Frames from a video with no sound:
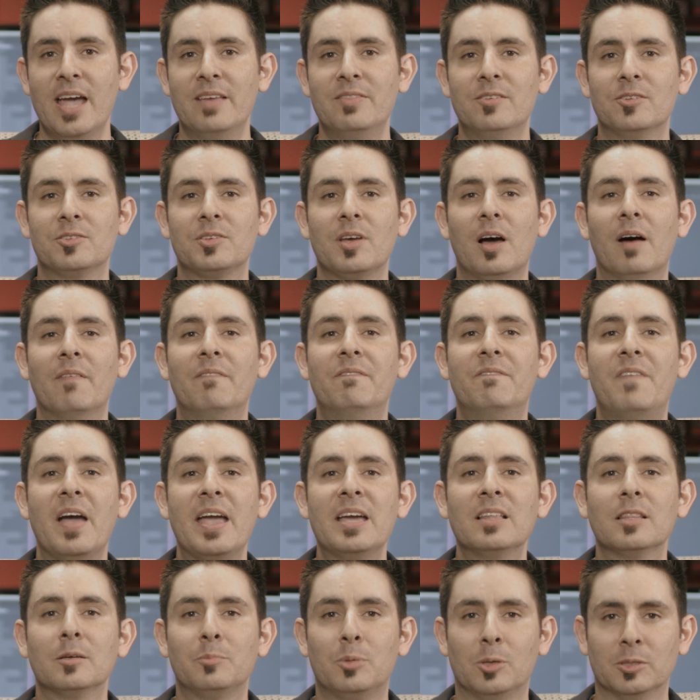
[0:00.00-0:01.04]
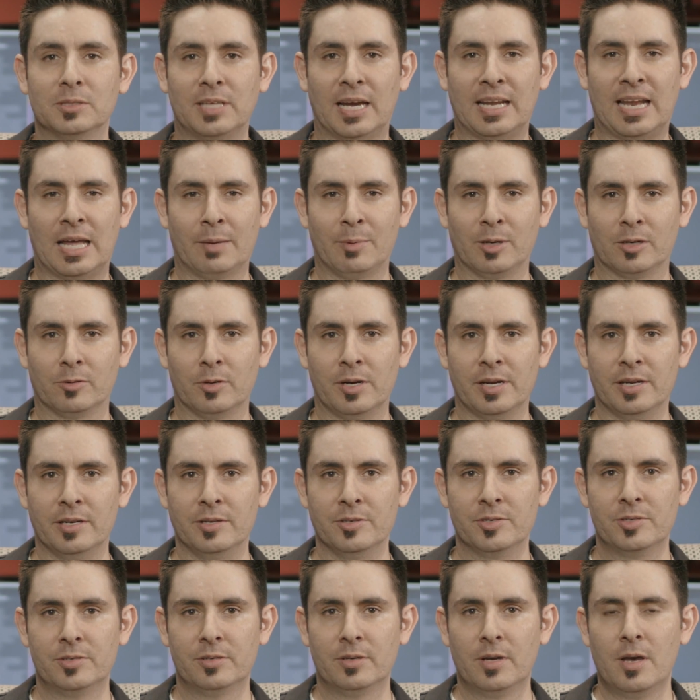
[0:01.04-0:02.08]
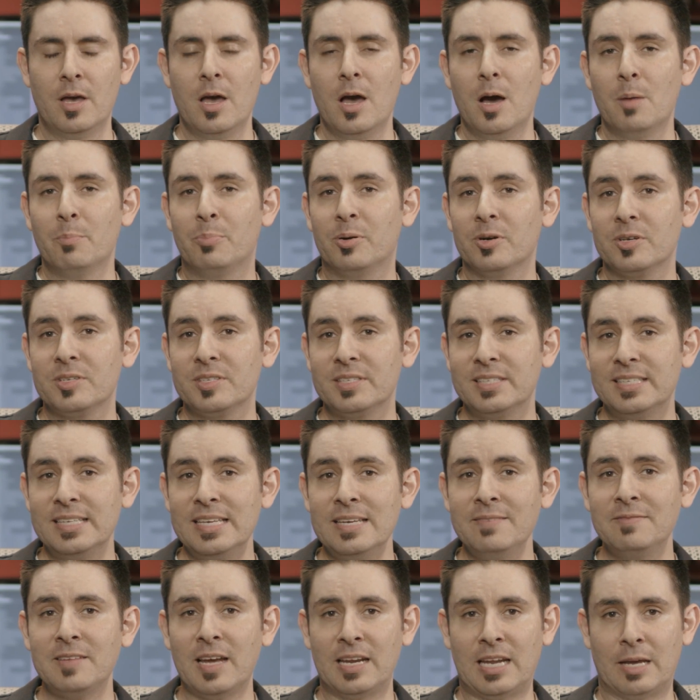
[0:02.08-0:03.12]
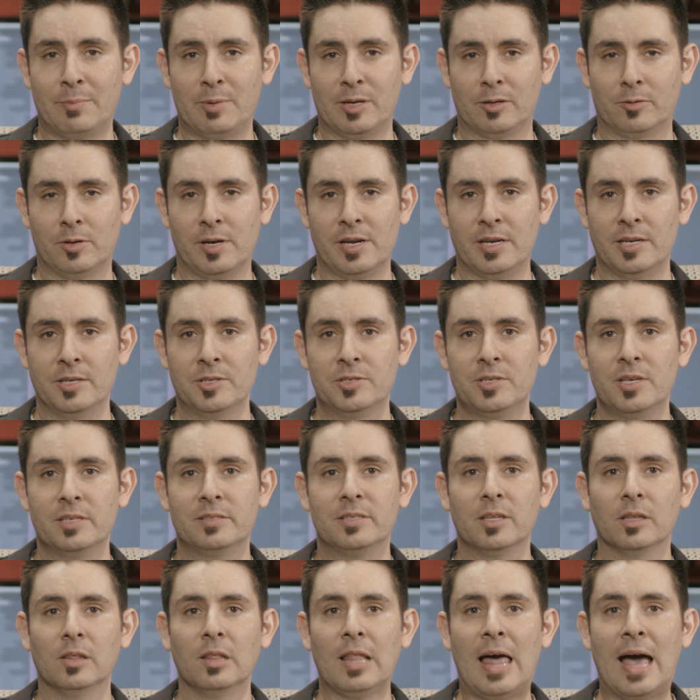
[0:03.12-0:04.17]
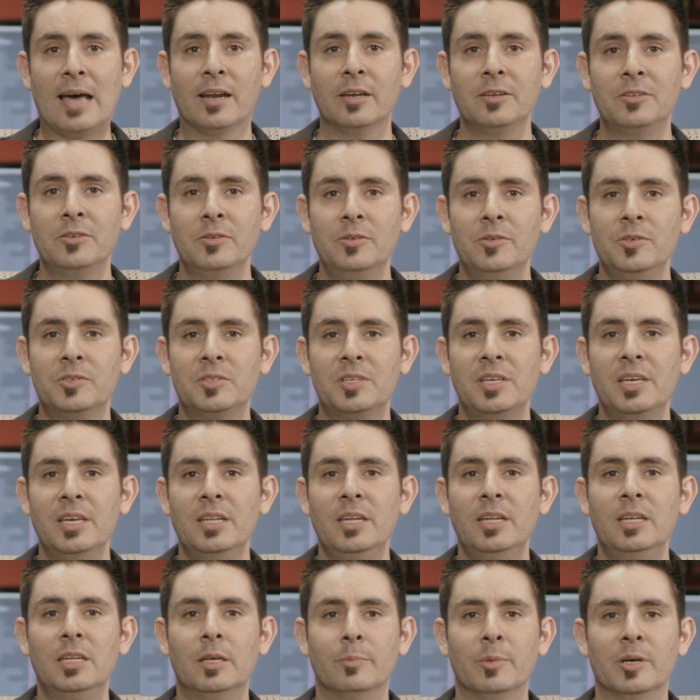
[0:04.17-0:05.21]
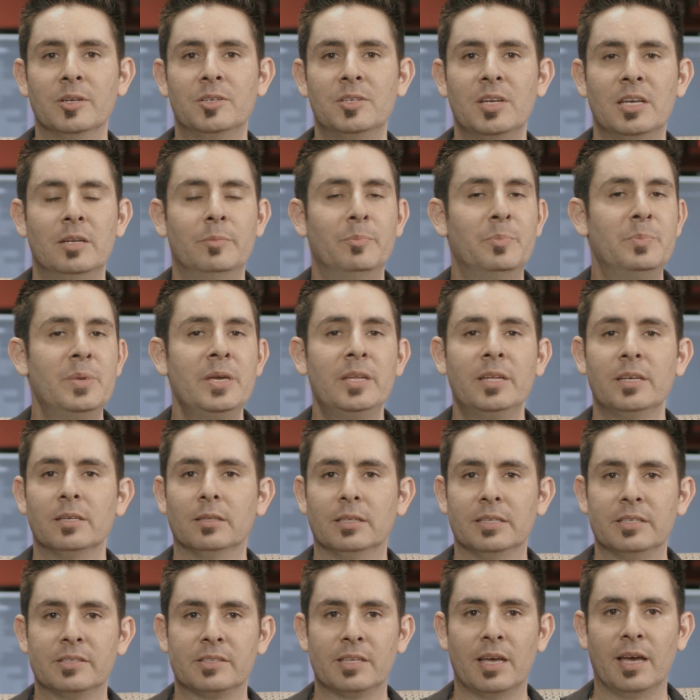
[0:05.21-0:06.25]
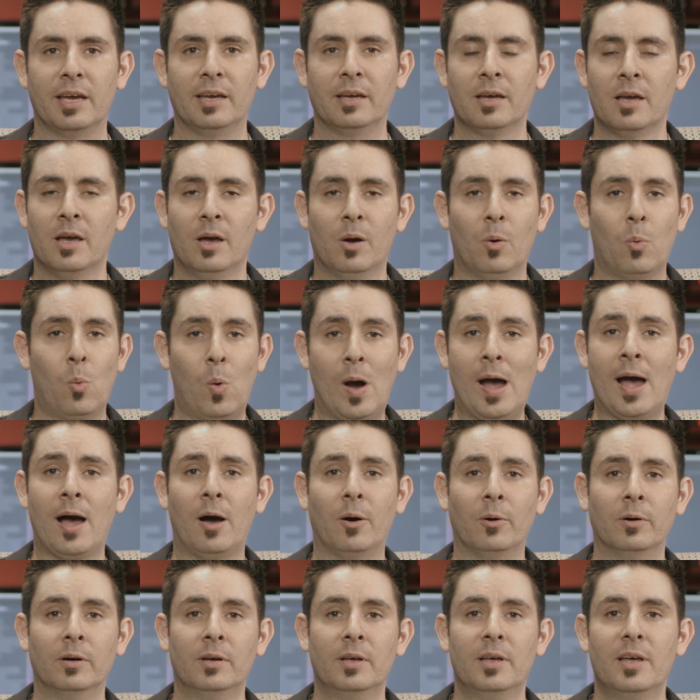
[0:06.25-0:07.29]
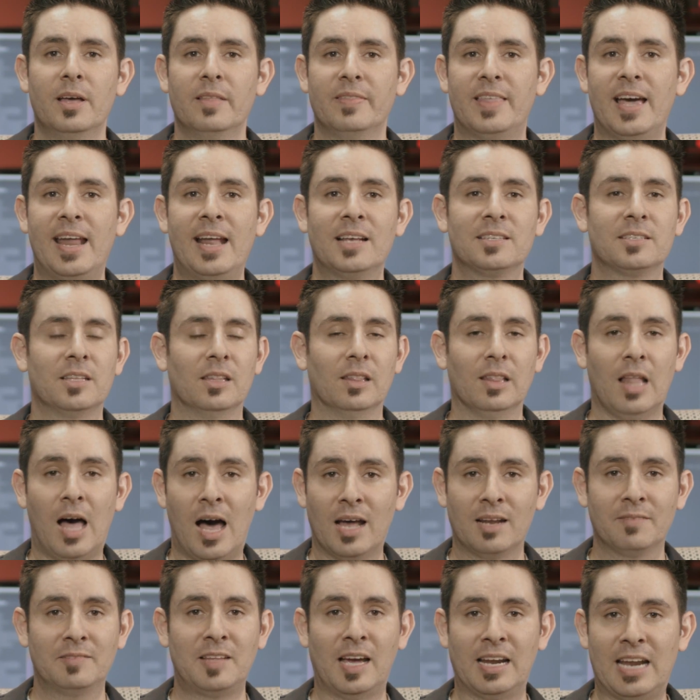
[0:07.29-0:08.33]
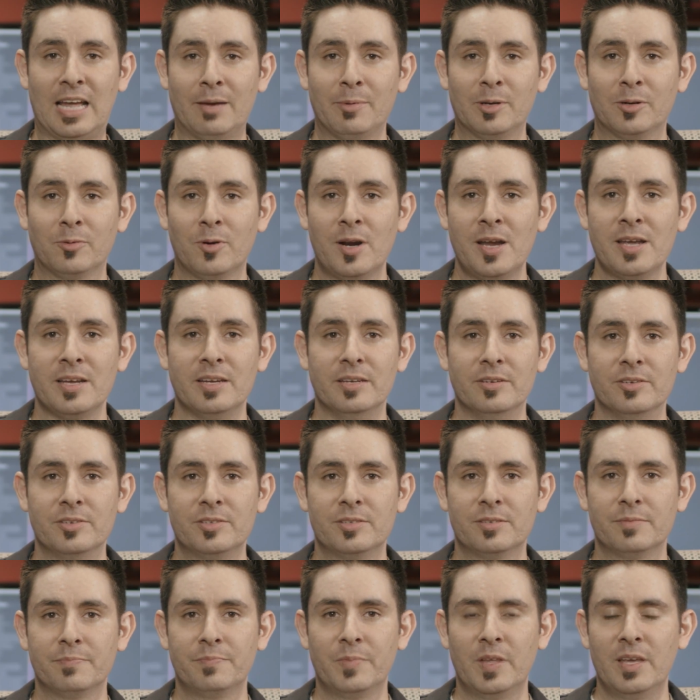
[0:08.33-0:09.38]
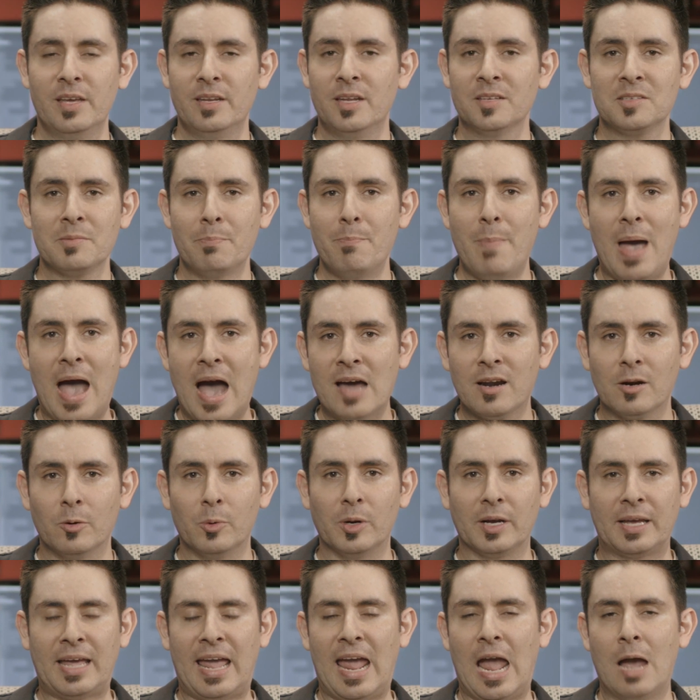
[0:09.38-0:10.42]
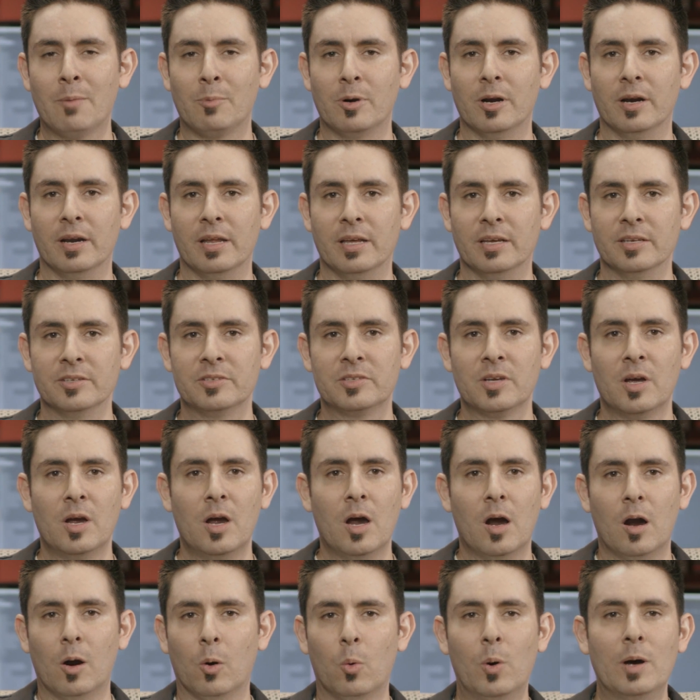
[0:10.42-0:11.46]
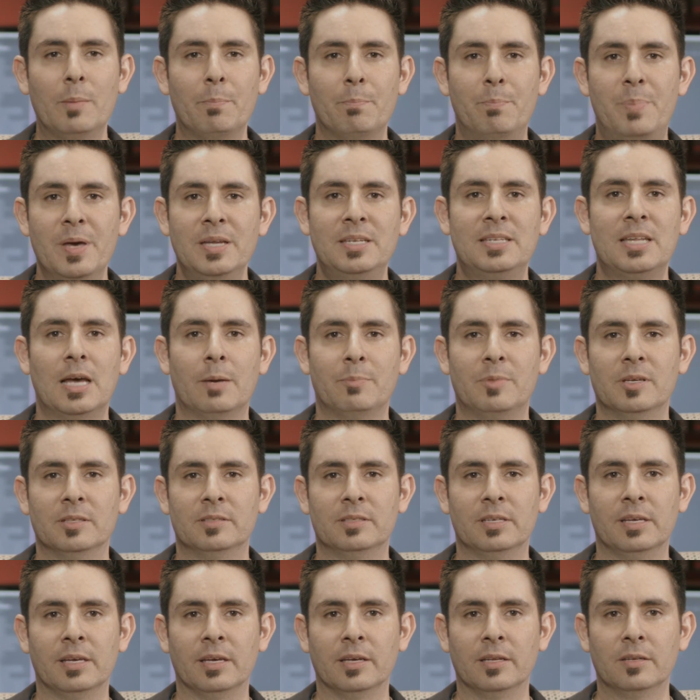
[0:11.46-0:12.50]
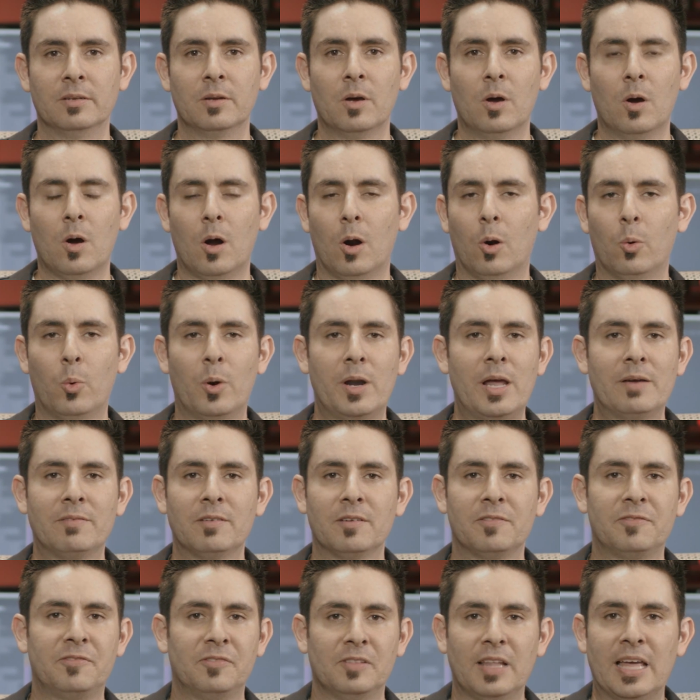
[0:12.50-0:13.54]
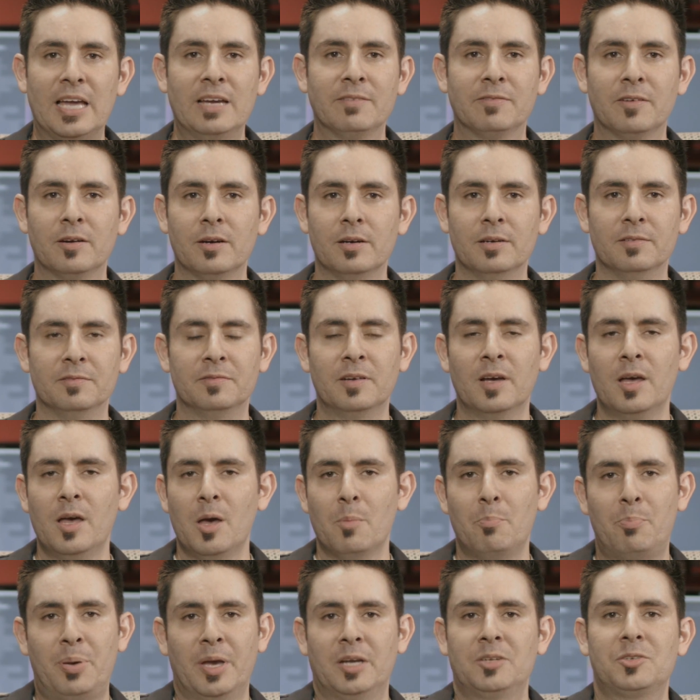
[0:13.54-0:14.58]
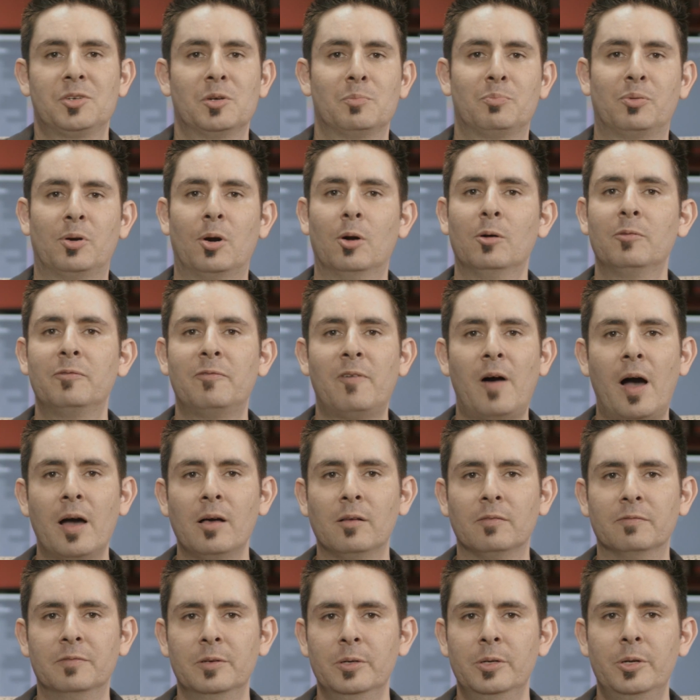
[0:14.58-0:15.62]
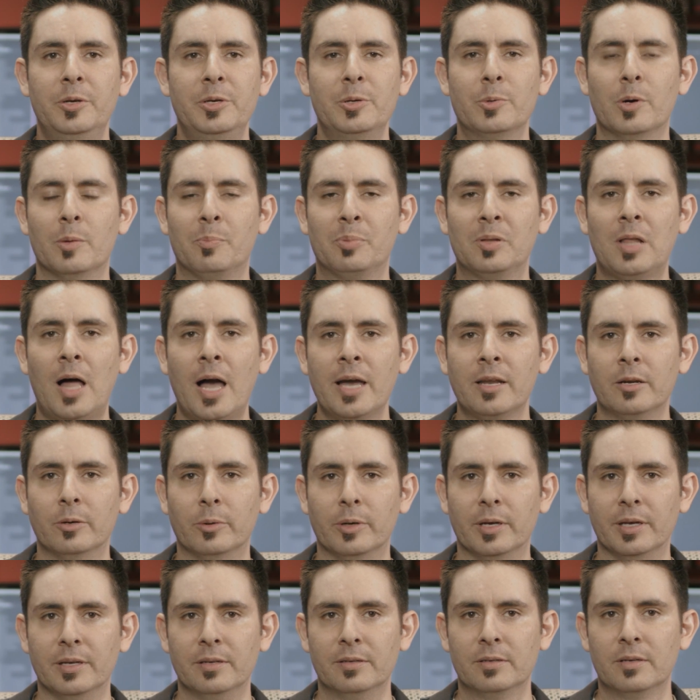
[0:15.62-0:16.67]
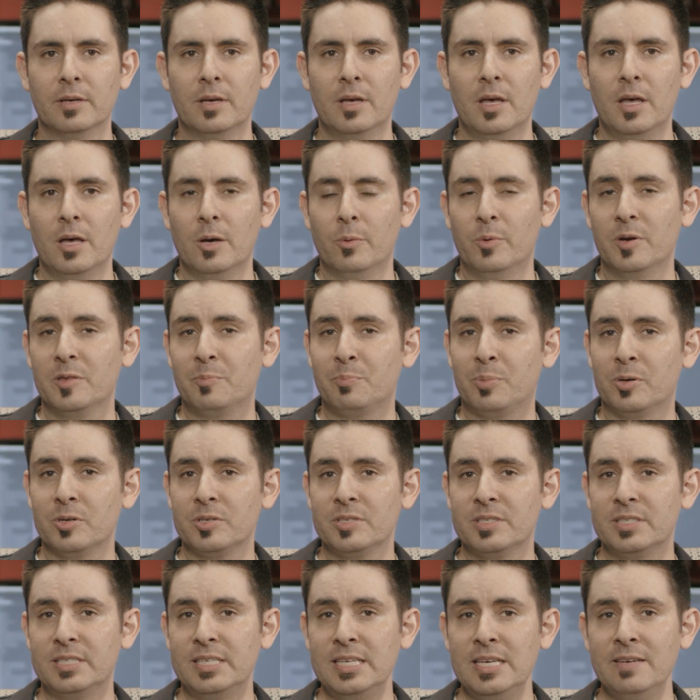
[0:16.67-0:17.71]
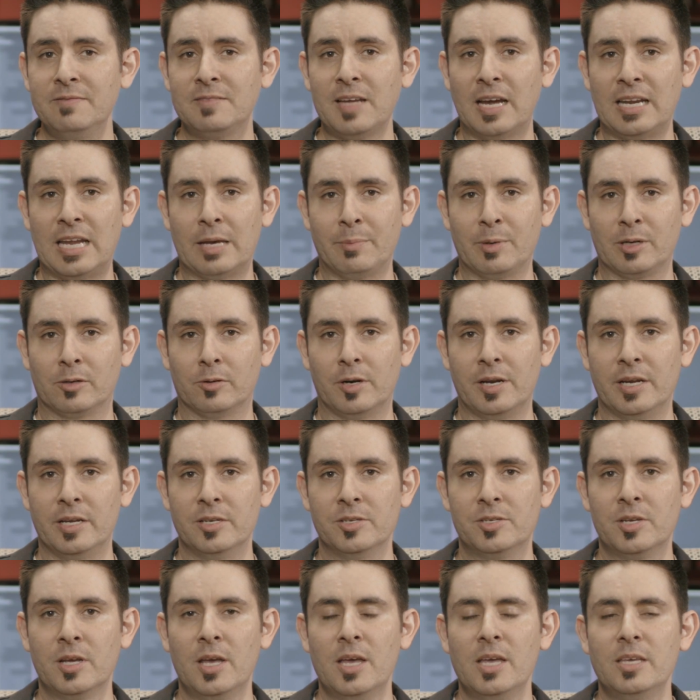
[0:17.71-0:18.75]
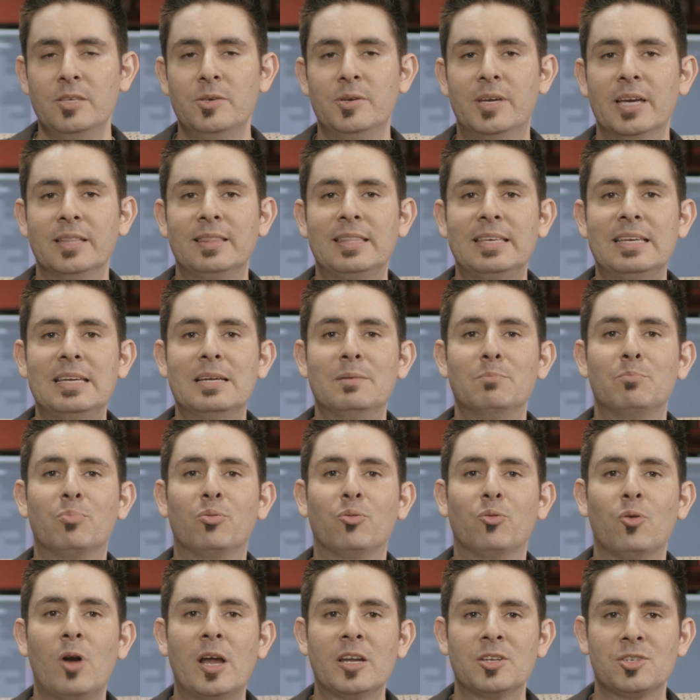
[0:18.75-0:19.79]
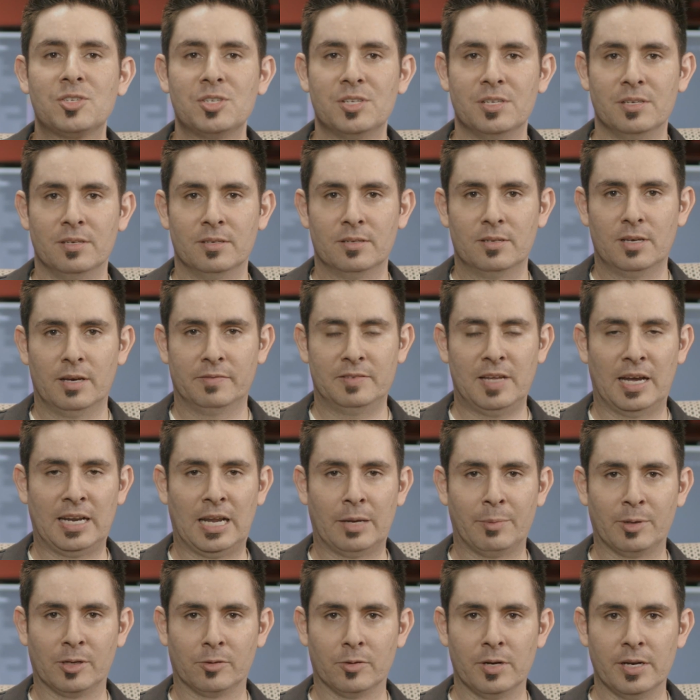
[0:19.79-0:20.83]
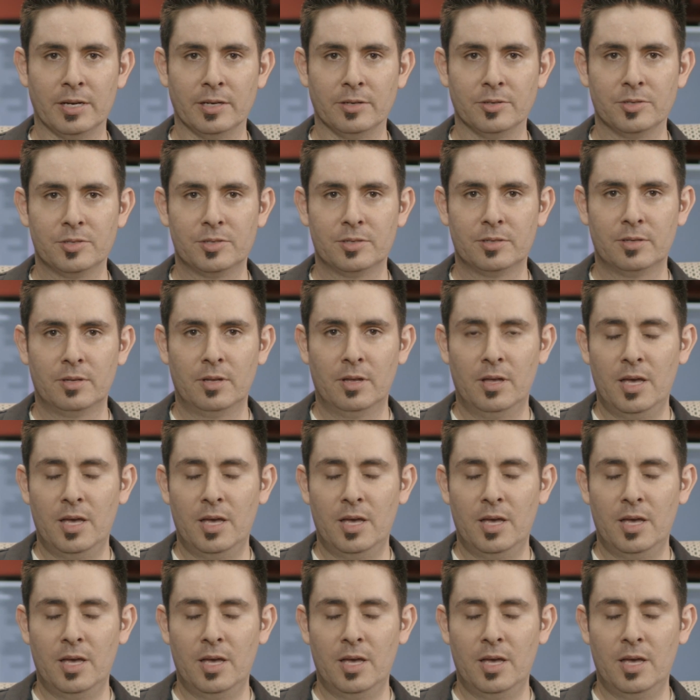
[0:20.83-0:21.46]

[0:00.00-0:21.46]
and there's available dynamic range. Perceived dynamic range is the latitude you see in an image and immediately say, wow, that has a lot of dynamic range. It doesn't matter what camera it is, or what bit depth it's in, or whatever flavor of picture profile voodoo you apply to it. With perceived dynamic range, you get the impression of dynamic range.